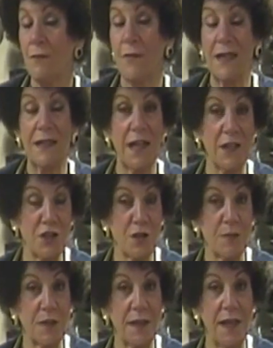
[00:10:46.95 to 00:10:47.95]
My
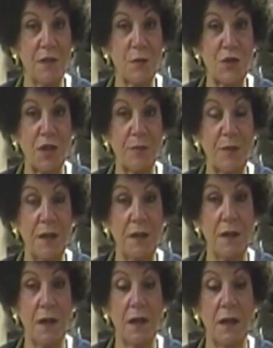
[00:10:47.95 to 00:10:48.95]
ketchup glaze, which I'm
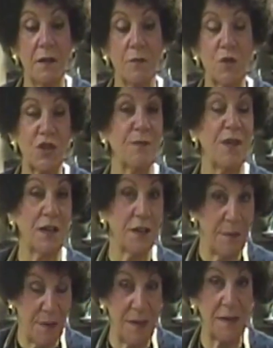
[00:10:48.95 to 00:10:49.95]
not
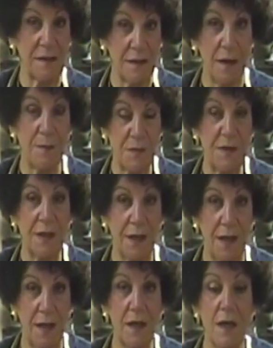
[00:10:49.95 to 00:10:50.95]
going to be mixing up
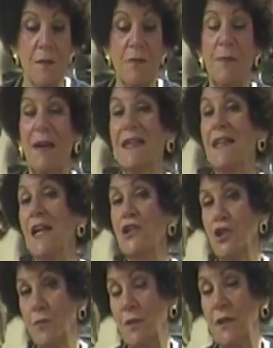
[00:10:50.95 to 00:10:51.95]
today, but my
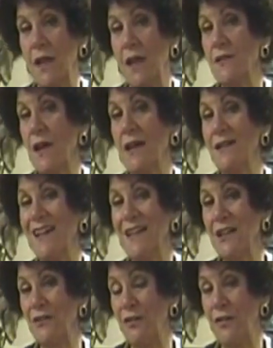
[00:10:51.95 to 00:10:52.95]
ketchup glaze, I
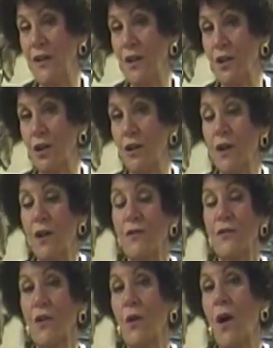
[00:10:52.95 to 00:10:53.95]
like it thicker.
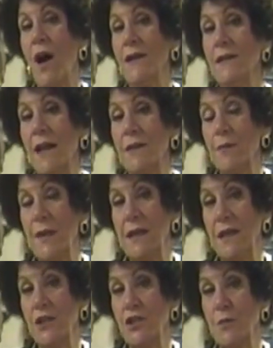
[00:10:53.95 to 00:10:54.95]
So I like my
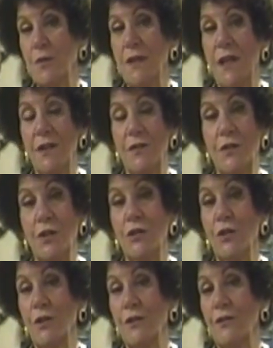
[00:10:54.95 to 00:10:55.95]
ketchup glaze
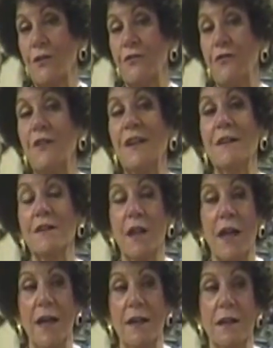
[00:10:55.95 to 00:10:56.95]
to feel
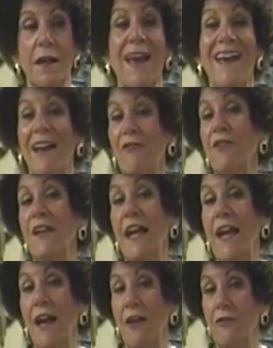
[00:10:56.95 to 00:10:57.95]
like half and
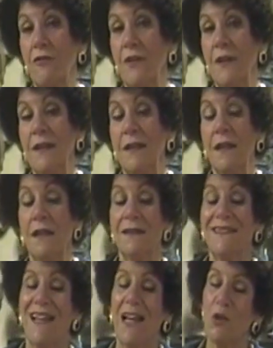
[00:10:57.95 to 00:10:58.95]
half.
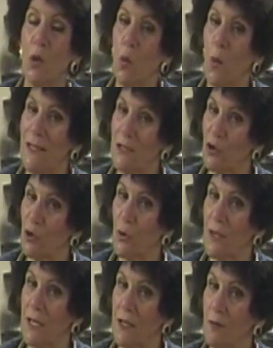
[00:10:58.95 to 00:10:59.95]
Not quite
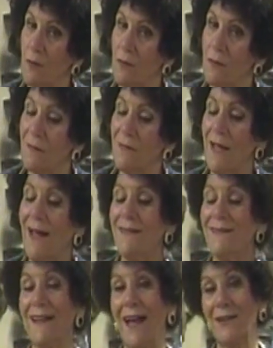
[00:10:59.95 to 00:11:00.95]
cream
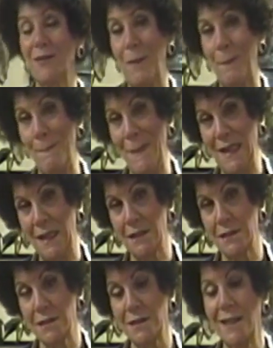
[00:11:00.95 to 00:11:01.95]
and not
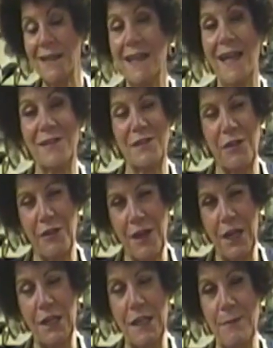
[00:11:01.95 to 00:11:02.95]
milk. It's
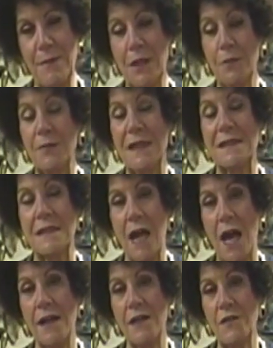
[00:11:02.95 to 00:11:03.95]
thicker than milk, but it's
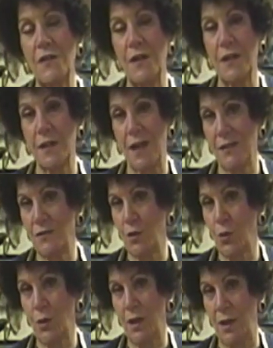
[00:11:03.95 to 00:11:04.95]
not as thick as
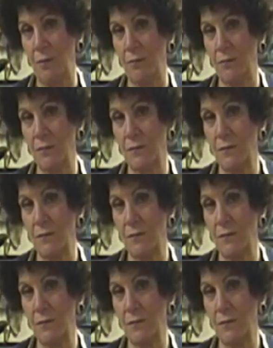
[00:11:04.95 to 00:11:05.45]
cream.